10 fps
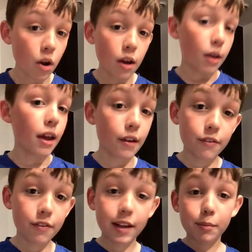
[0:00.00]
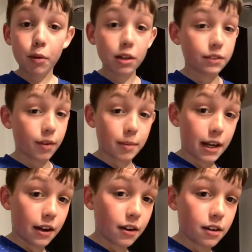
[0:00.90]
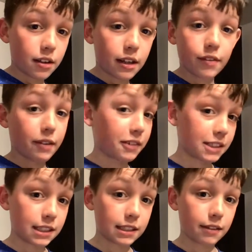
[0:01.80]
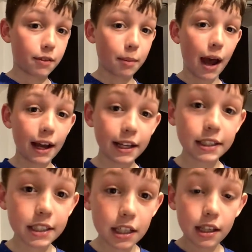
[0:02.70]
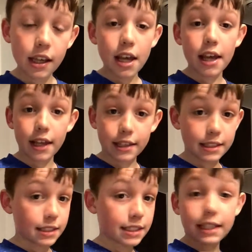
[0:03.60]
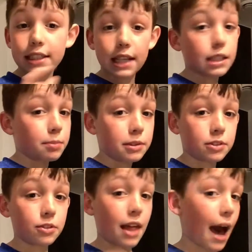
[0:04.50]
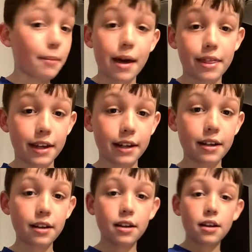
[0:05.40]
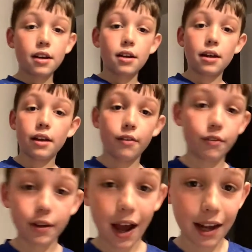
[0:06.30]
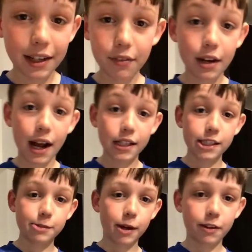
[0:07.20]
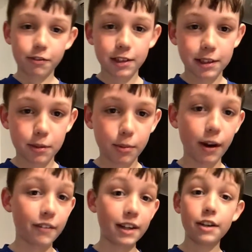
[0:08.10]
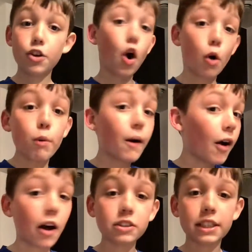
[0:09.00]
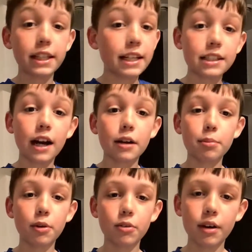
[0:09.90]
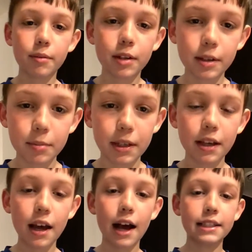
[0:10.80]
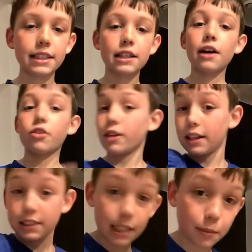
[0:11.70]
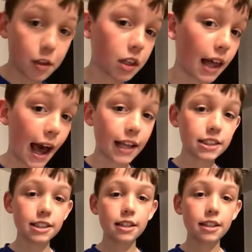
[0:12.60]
if it imports from there, even if it's in a different package, it's accessible to that method. If we had different access modifier or private, nowhere else in the entire program could it be accessed other than the same class.